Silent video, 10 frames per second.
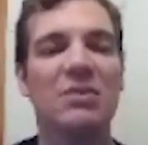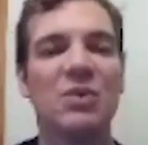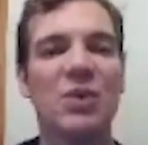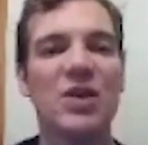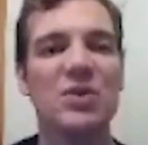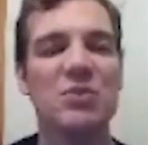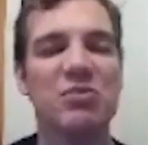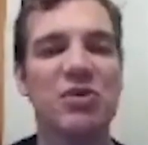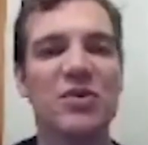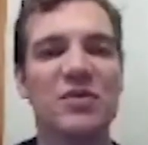We use
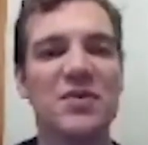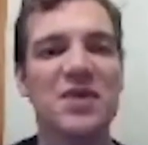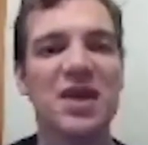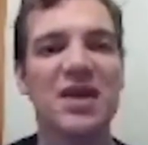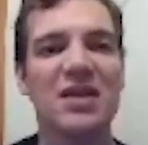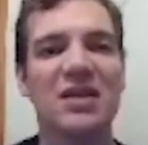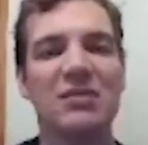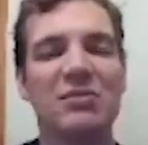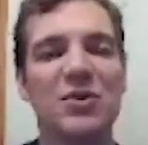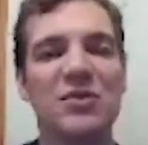proof of stake
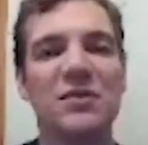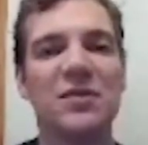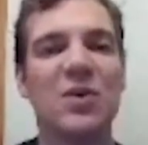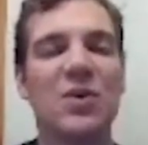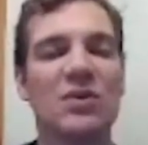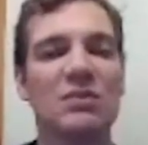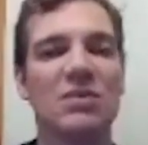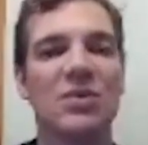in proof of quorum,